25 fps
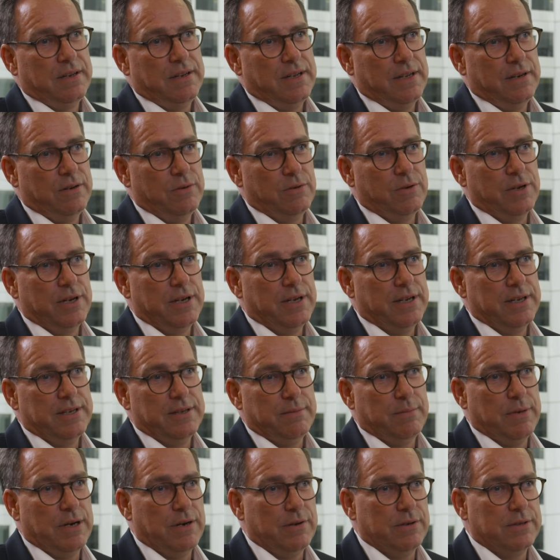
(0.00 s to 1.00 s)
They're looking at
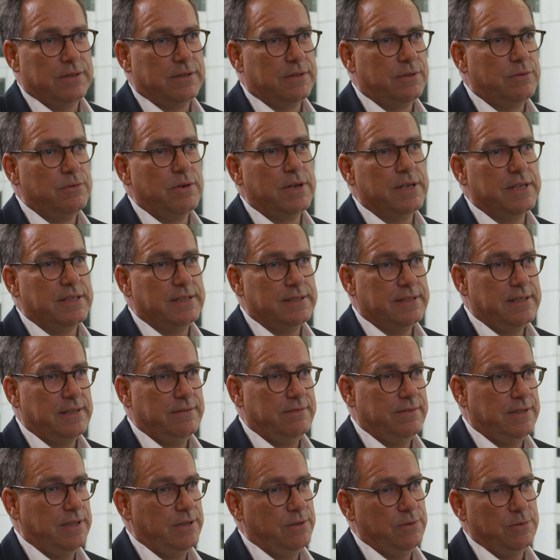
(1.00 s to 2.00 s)
about
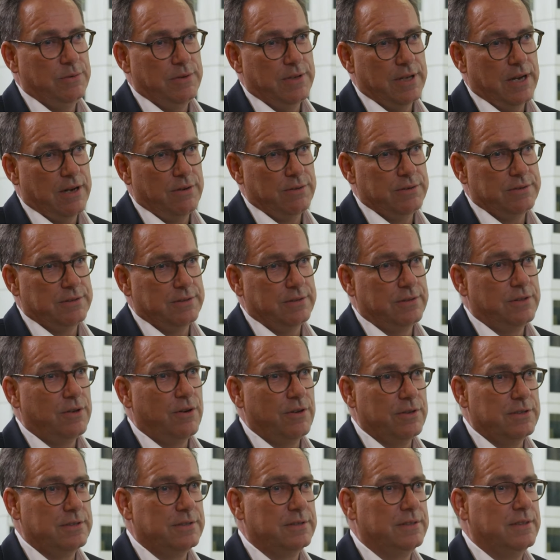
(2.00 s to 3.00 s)
272,000
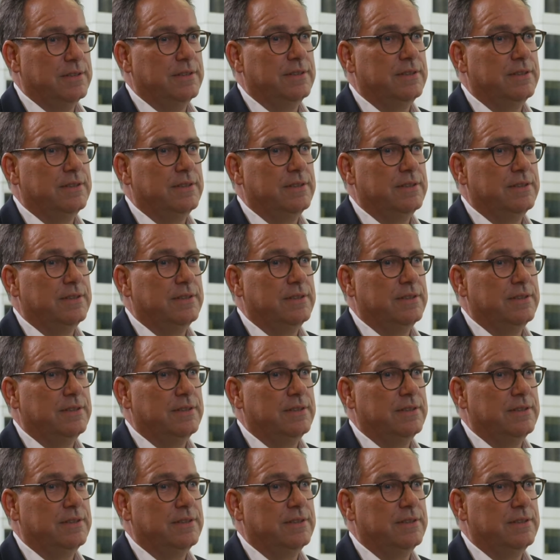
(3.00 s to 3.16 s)
tons